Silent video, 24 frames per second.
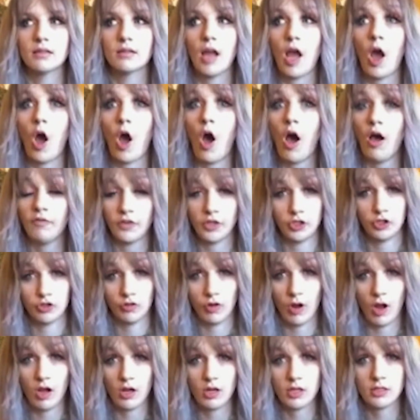off of
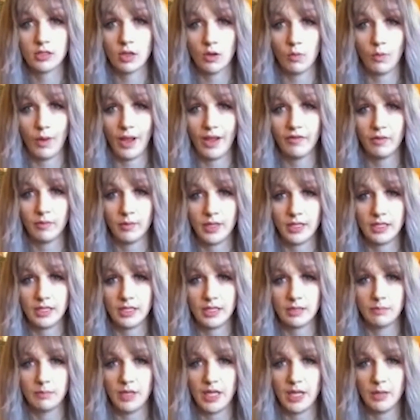drugs, away from these
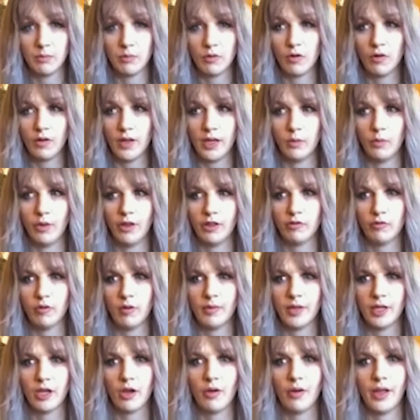people, and with
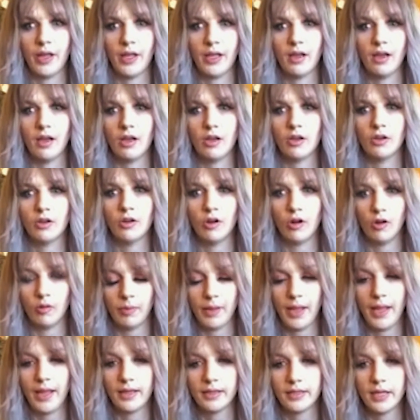women going, girl,
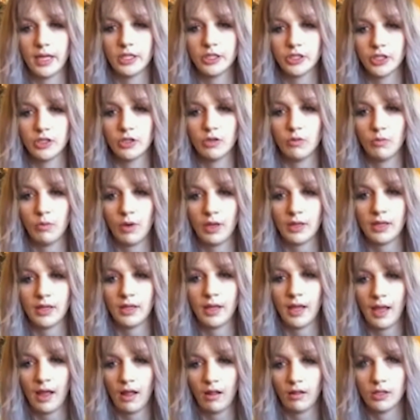pay attention to what the
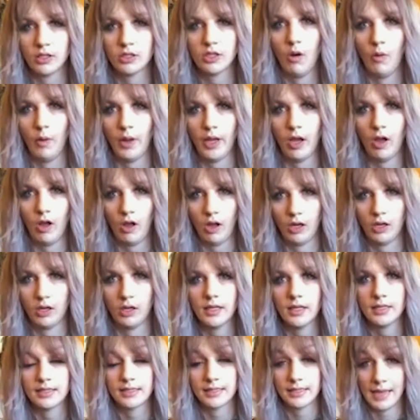hell is going on.
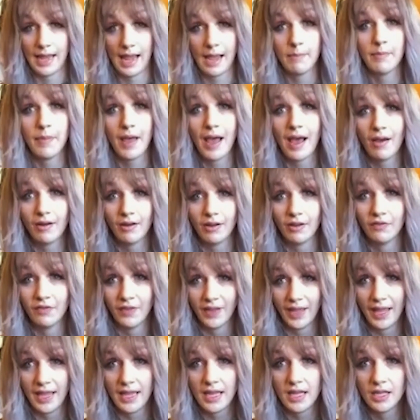Snap out of
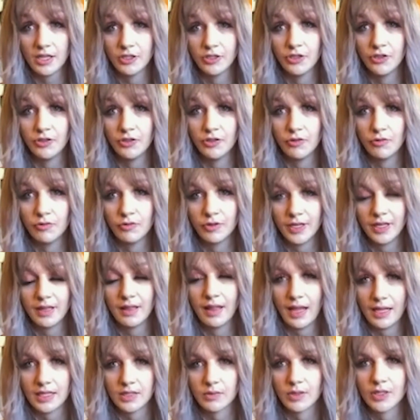it. Do you
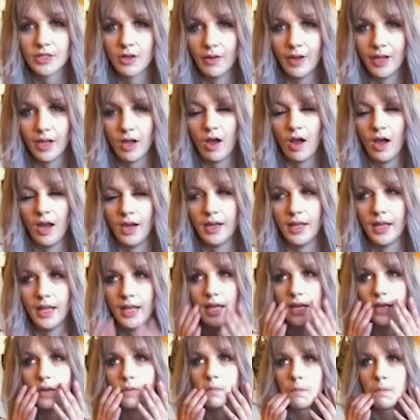realize what's going on? And